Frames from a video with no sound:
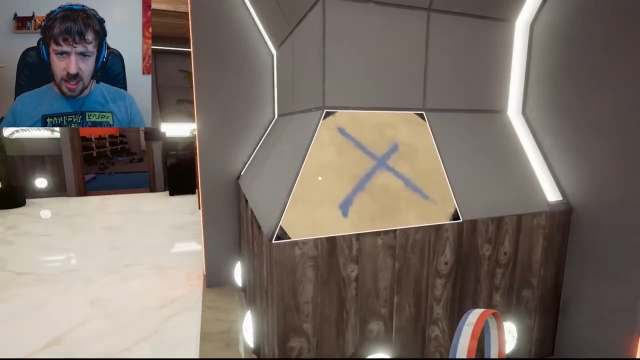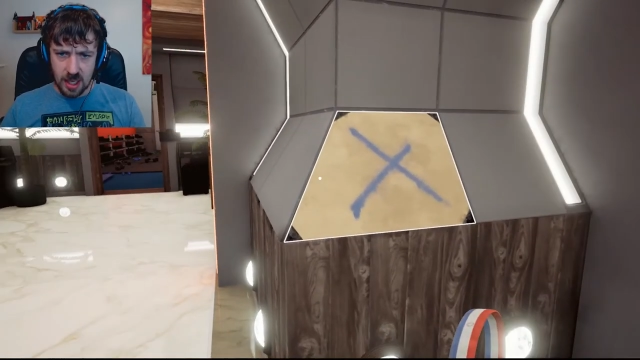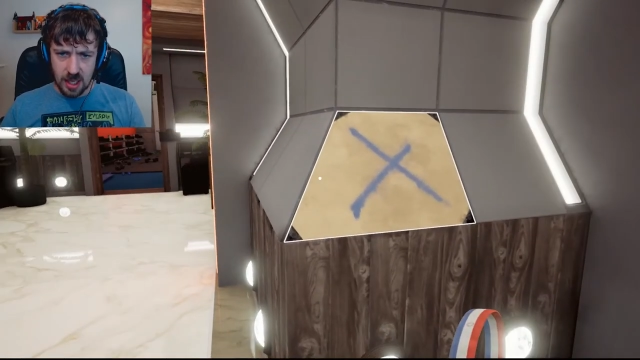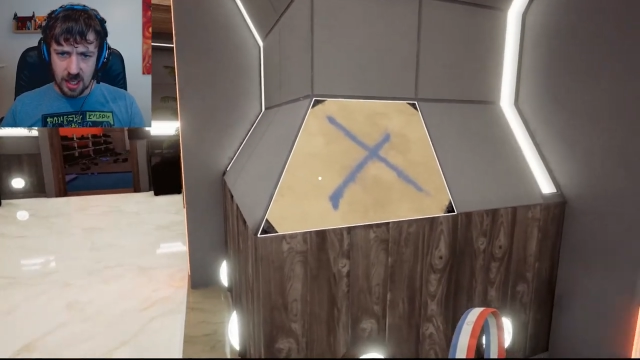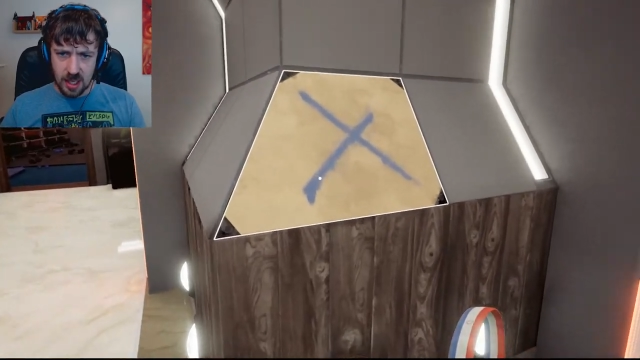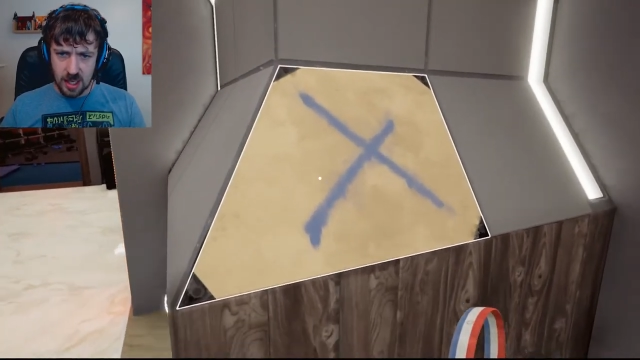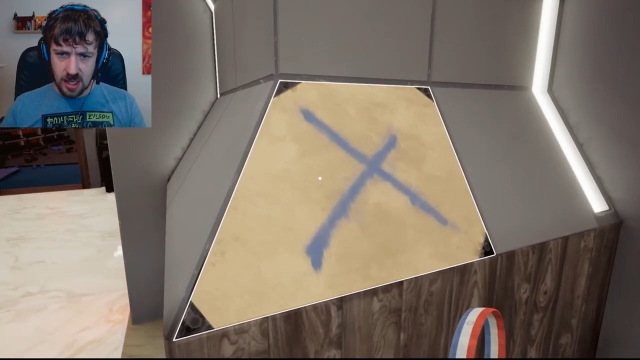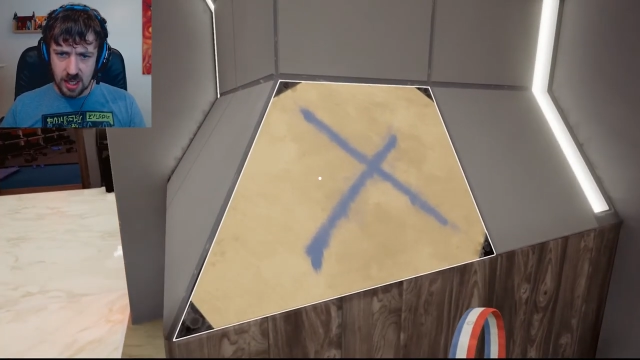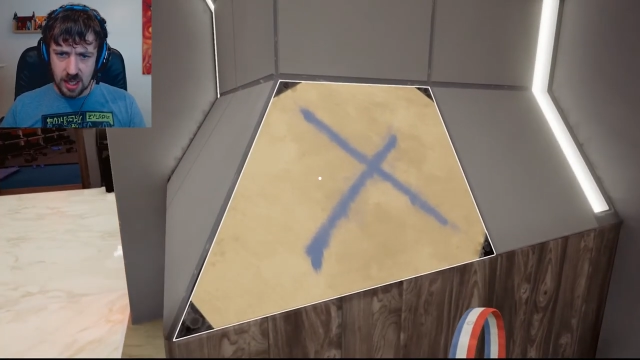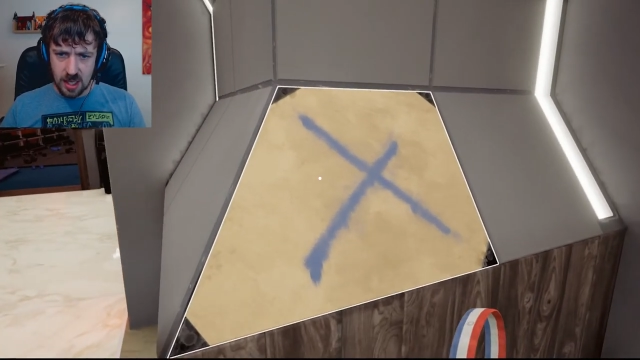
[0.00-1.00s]

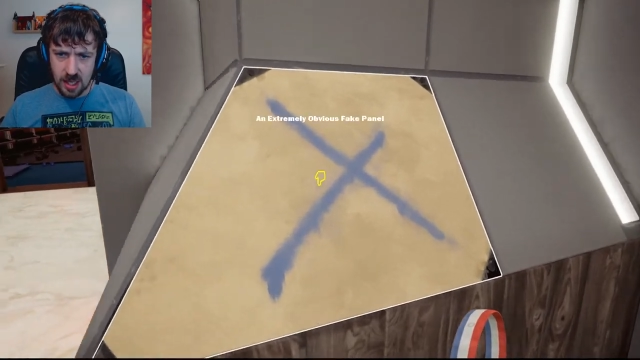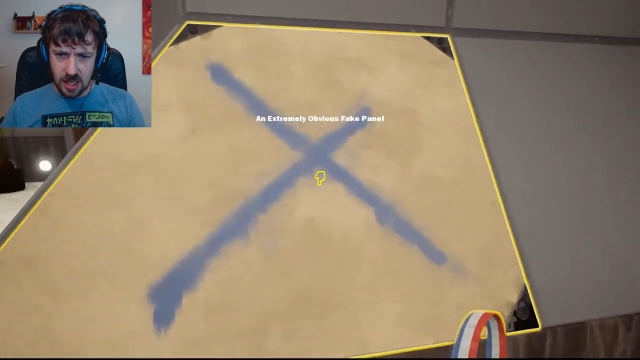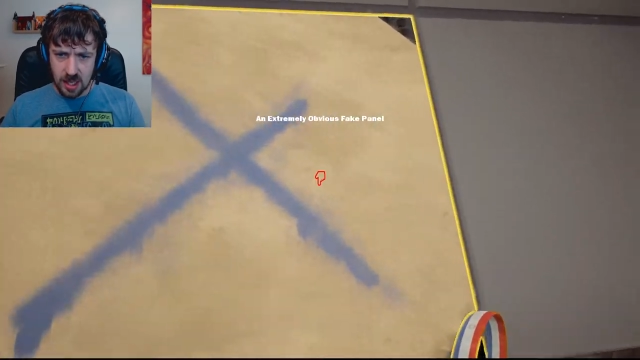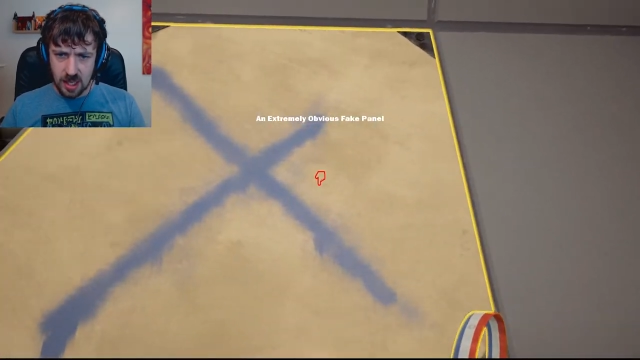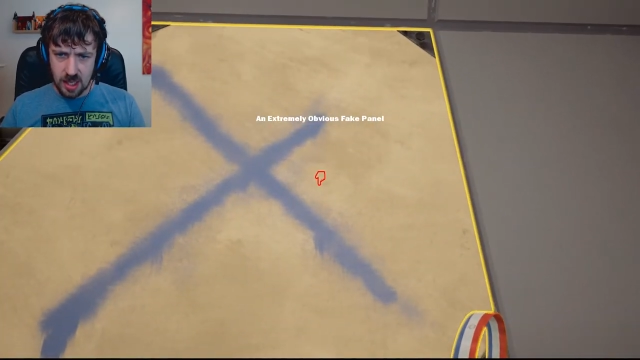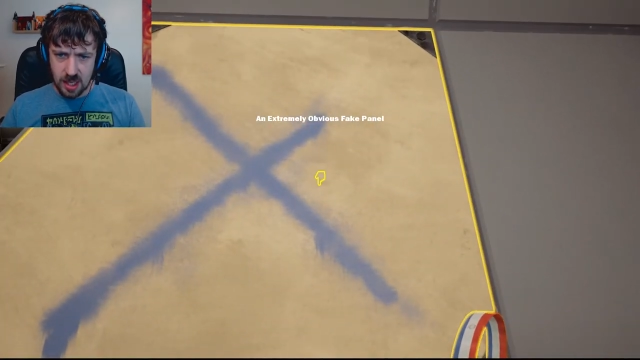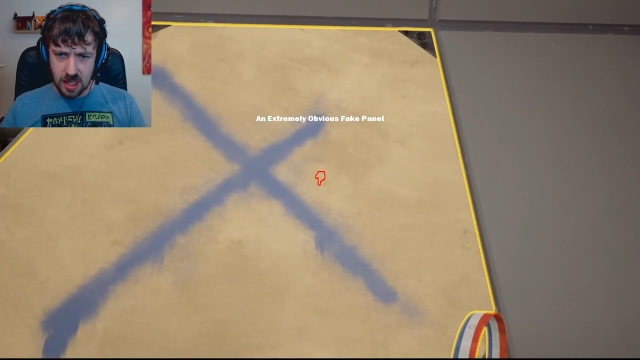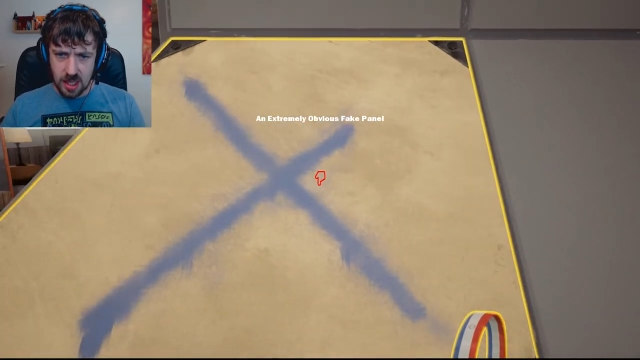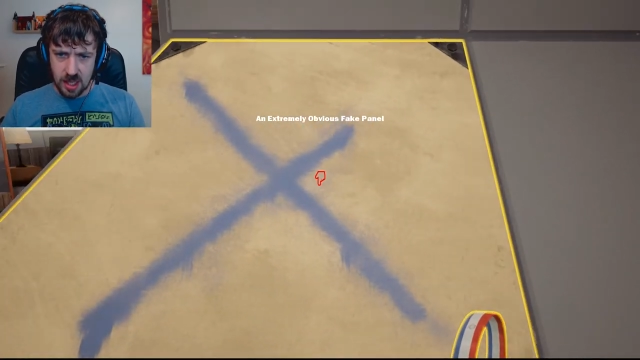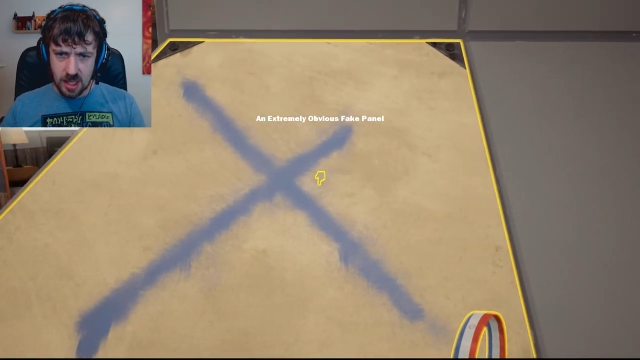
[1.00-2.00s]

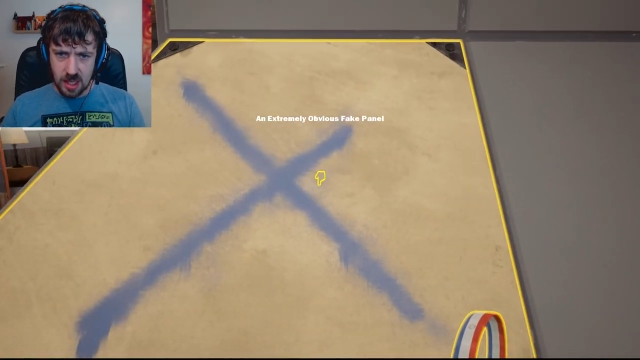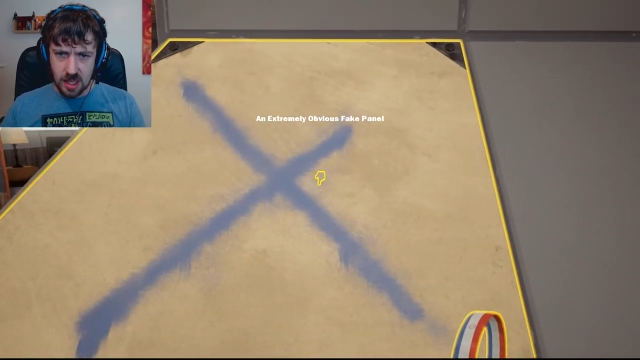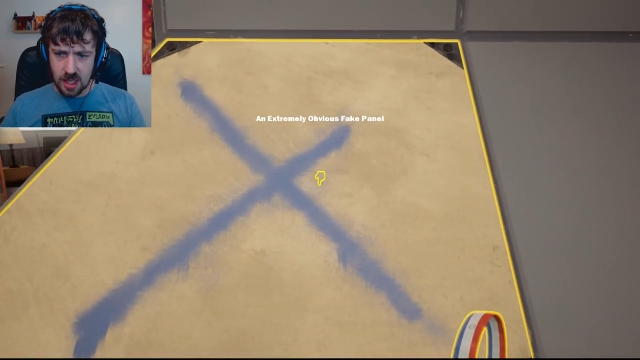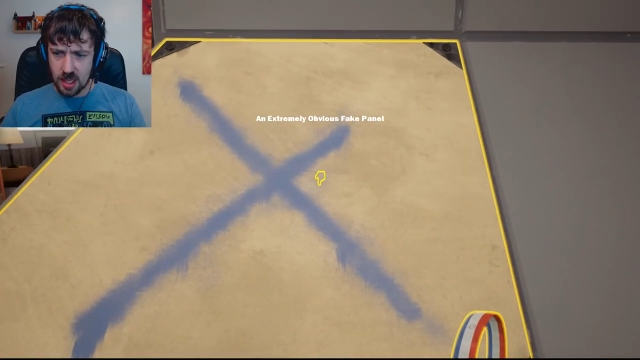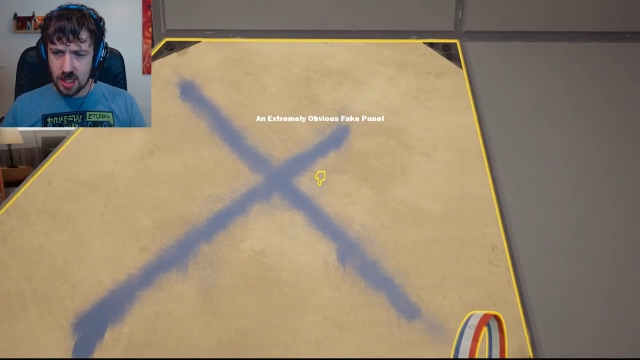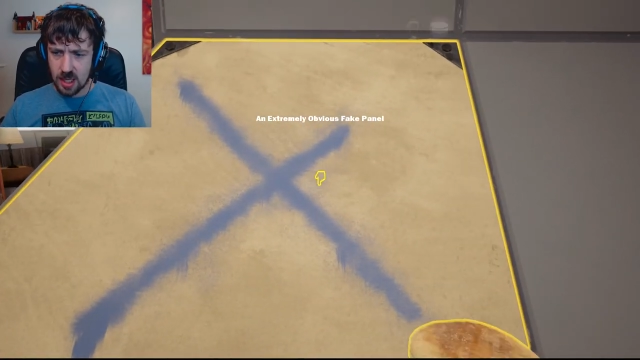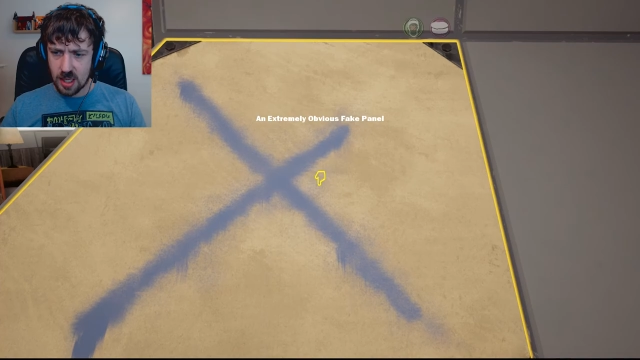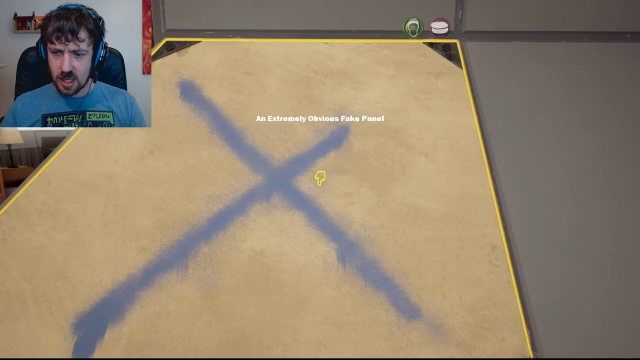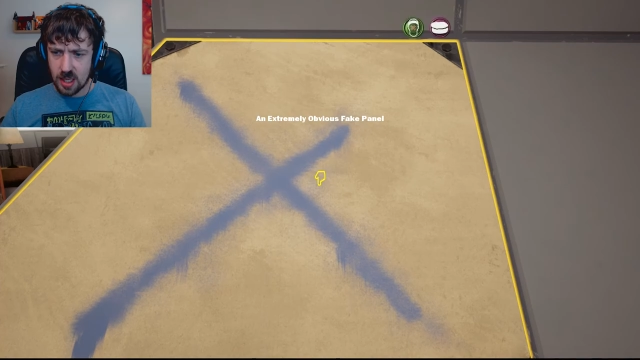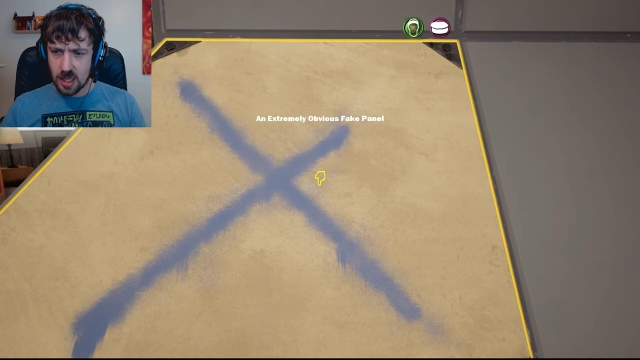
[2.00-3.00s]

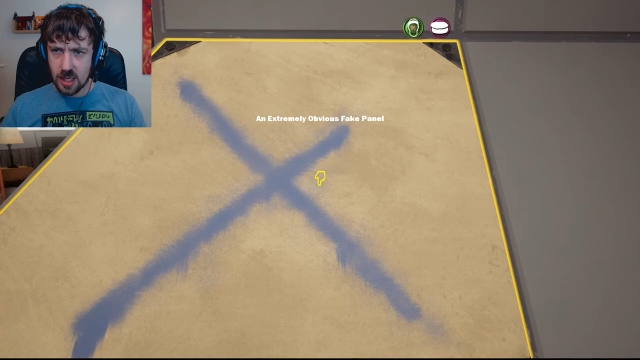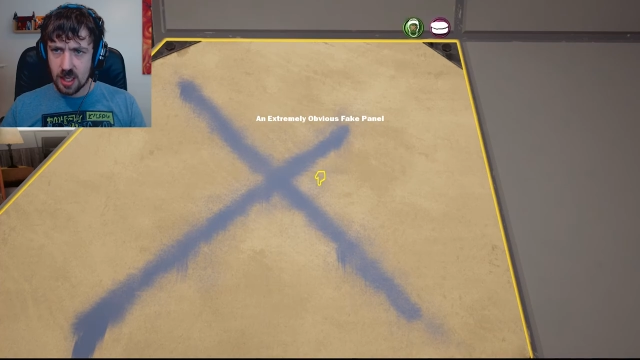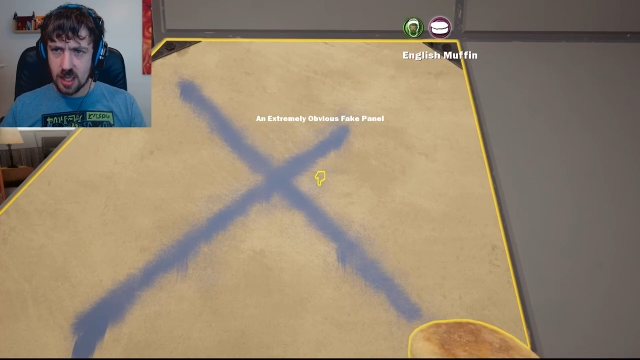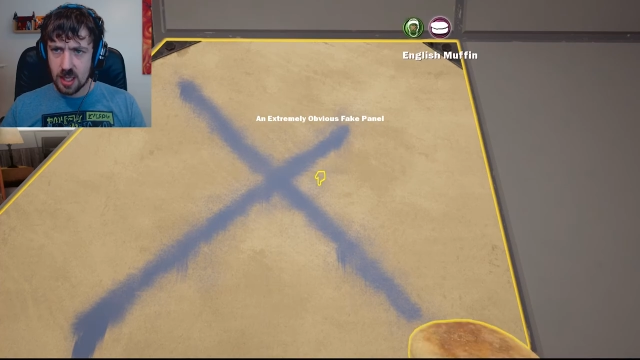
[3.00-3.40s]
No one is speaking in this clip.